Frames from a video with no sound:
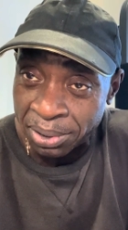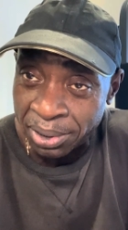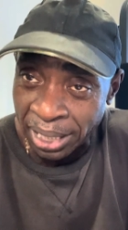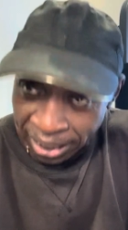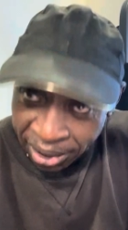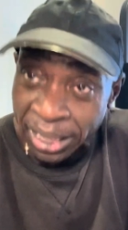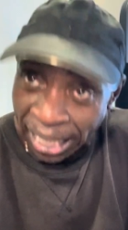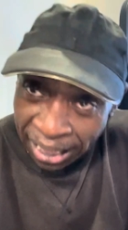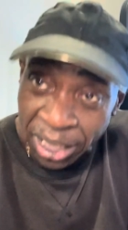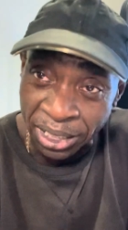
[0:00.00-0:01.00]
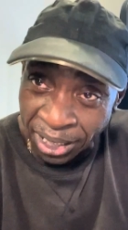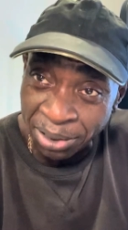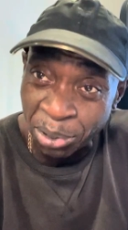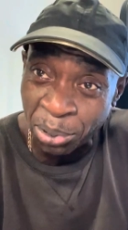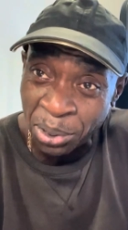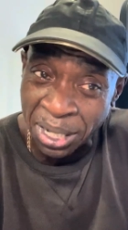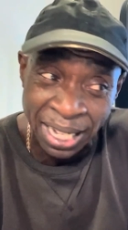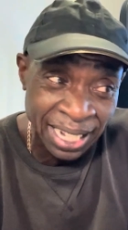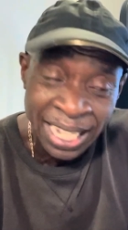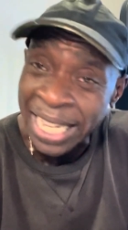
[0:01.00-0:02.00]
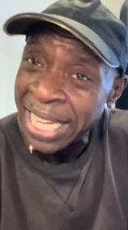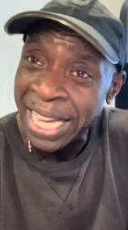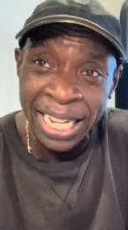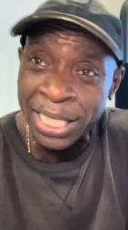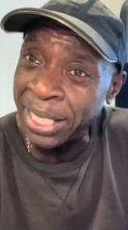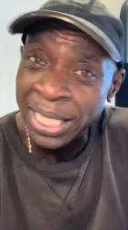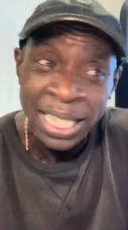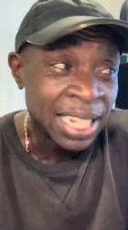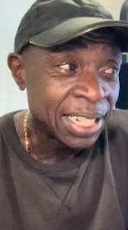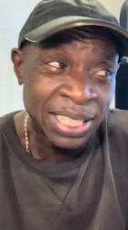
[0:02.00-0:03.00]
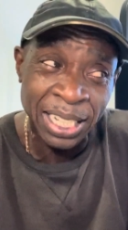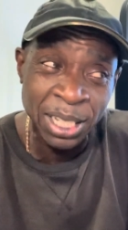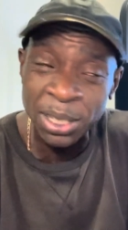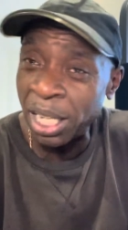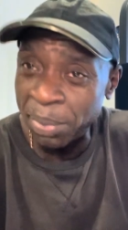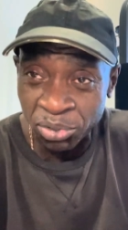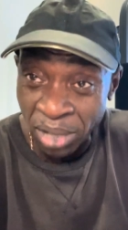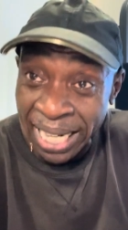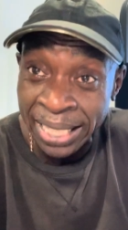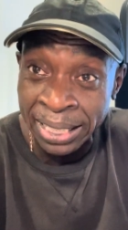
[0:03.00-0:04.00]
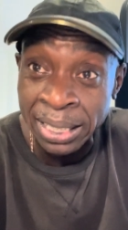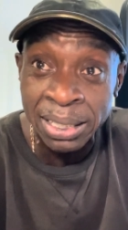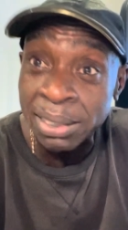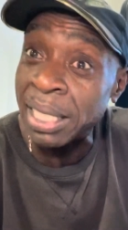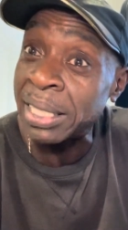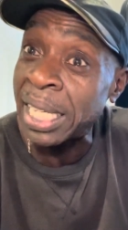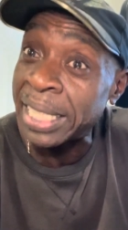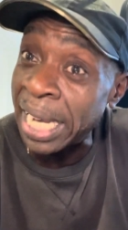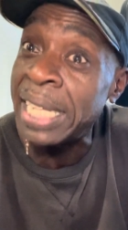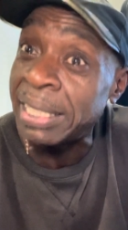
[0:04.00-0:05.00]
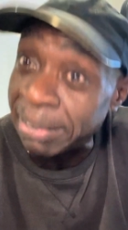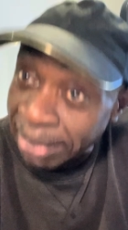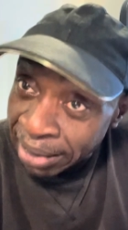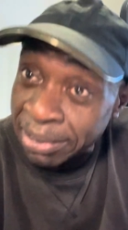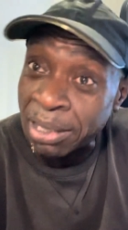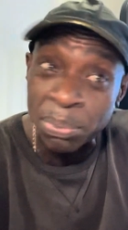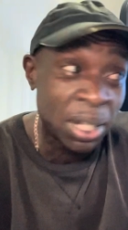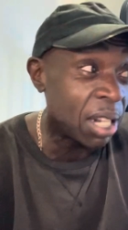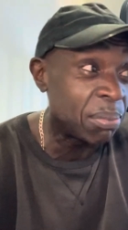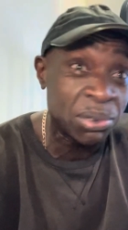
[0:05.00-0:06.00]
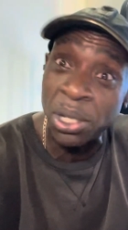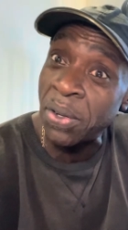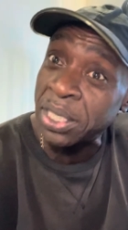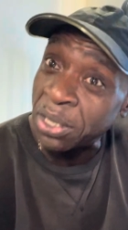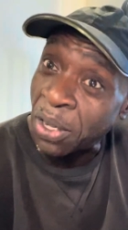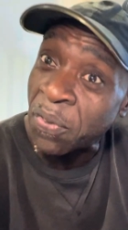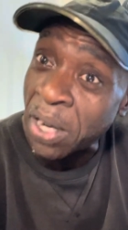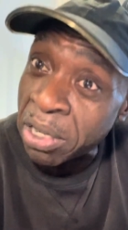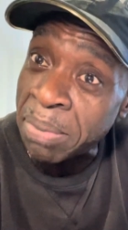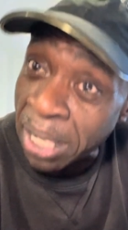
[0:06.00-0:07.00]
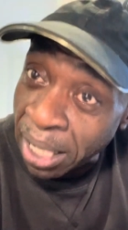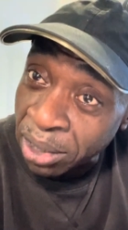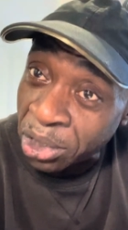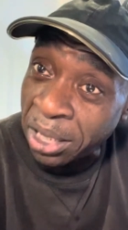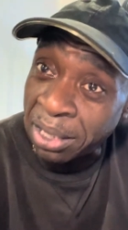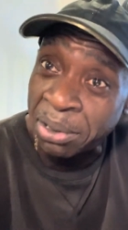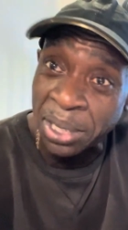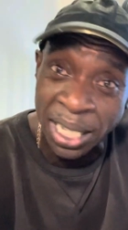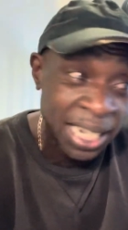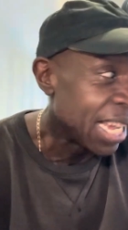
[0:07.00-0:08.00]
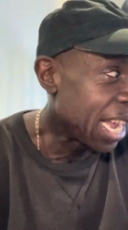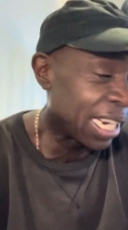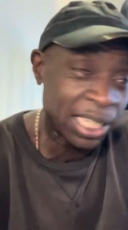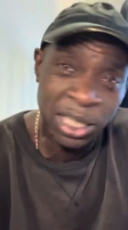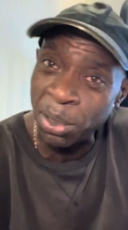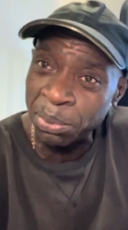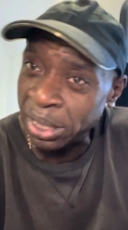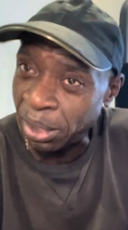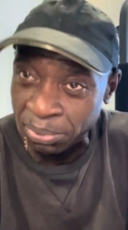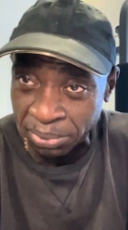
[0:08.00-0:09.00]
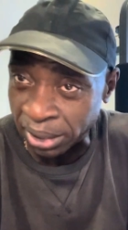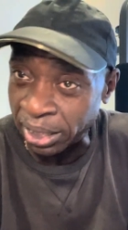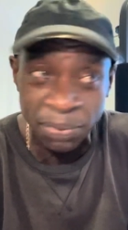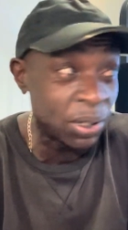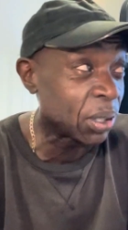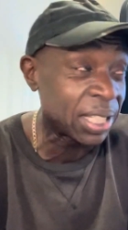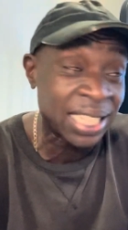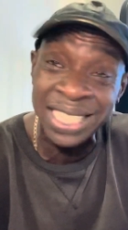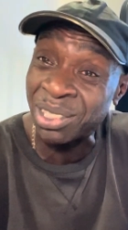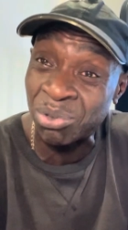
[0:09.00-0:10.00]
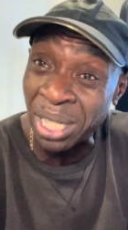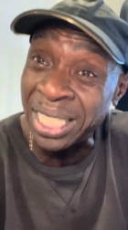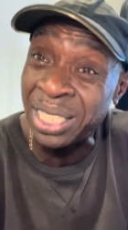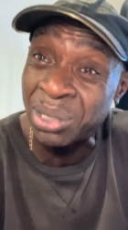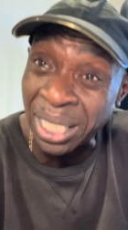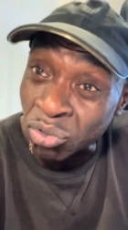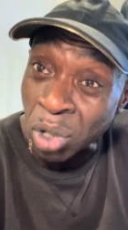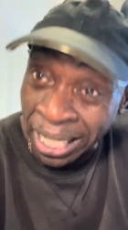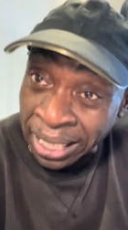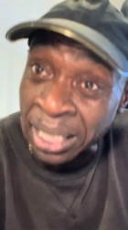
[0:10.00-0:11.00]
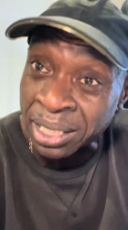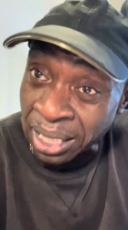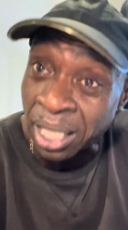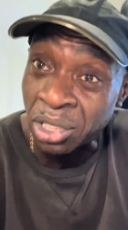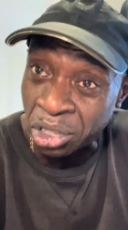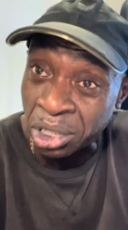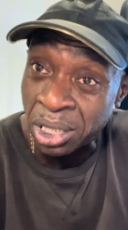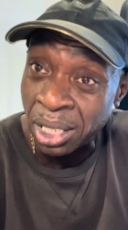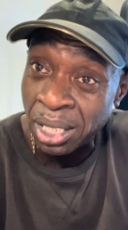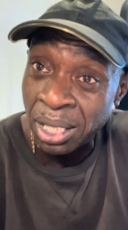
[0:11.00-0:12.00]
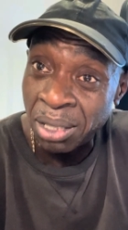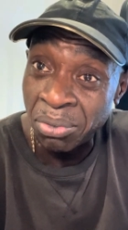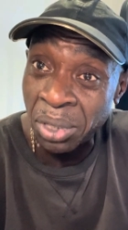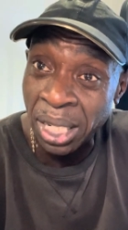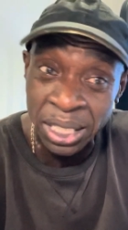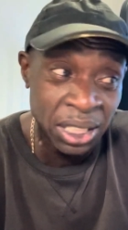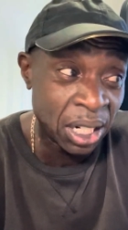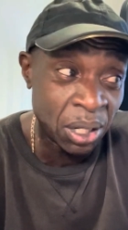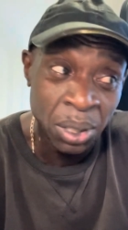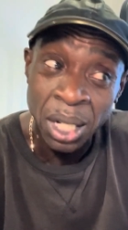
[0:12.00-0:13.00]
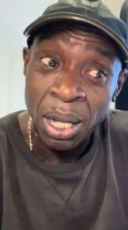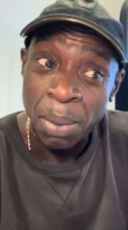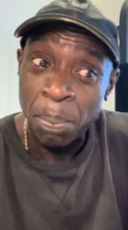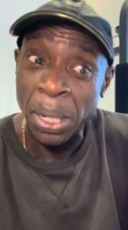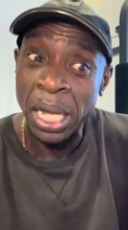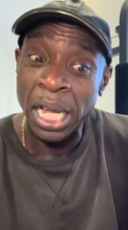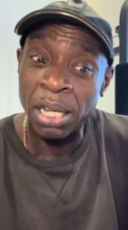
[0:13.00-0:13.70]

It's the desert, right? And you know, I don't know how much rain that they get in the desert, but I'm sure it's not very much, right? And I don't, you know, I didn't even know that deserts really did rain as such, right? You know, but